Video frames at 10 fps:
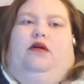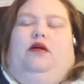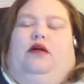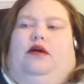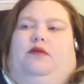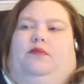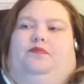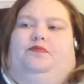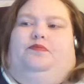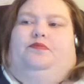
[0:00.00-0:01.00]
Um,
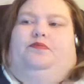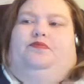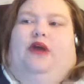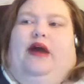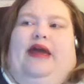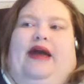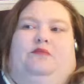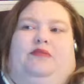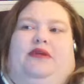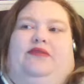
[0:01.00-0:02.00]
I
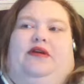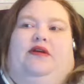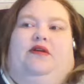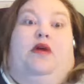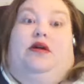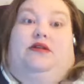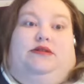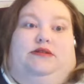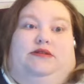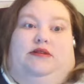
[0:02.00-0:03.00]
hadn't been there in
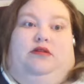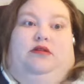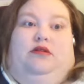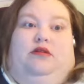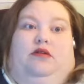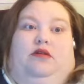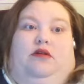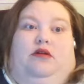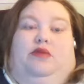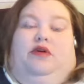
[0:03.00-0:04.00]
months
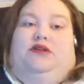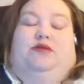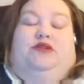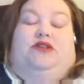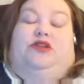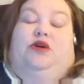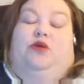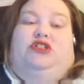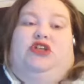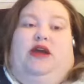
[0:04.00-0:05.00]
because I was so
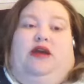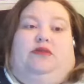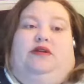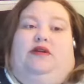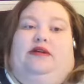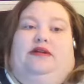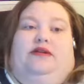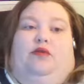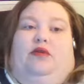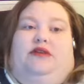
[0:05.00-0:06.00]
ashamed and I did
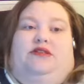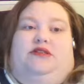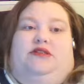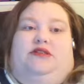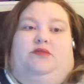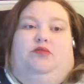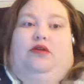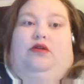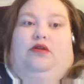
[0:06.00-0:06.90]
not want to disappoint her.